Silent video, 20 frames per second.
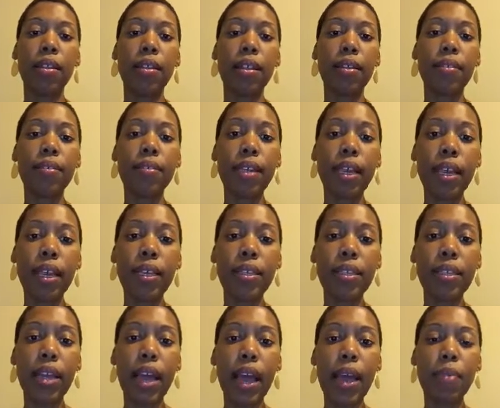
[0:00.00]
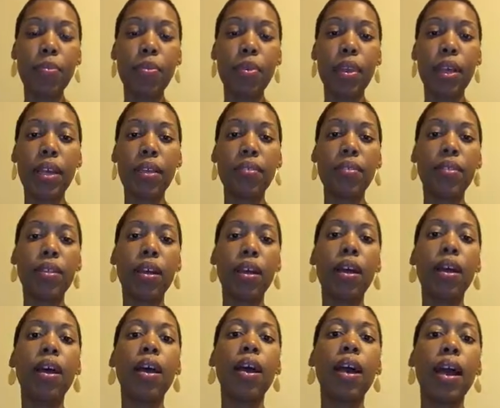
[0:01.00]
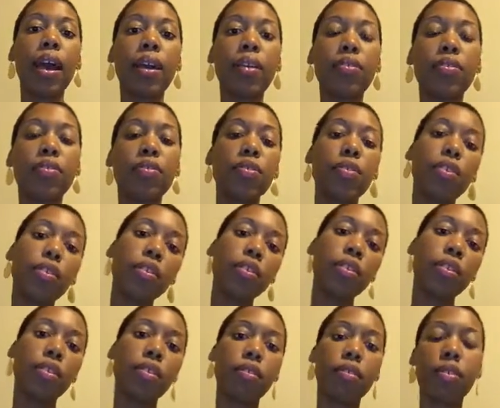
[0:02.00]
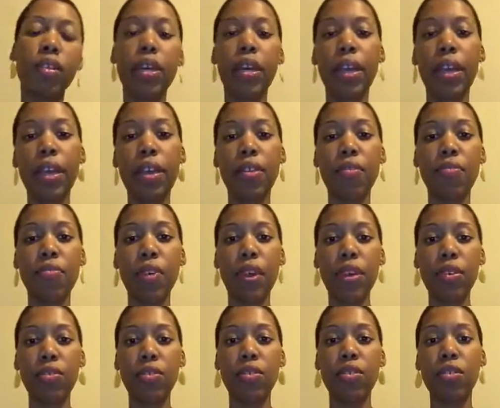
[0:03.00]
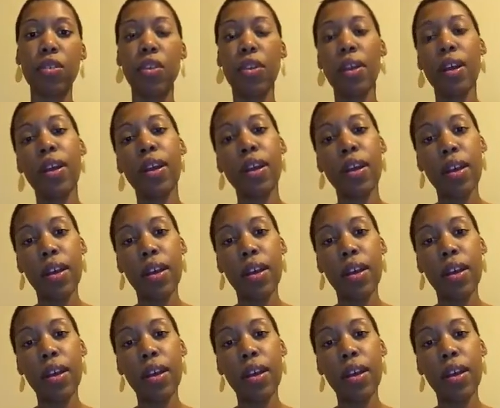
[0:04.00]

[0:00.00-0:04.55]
The second type is the external ear infection or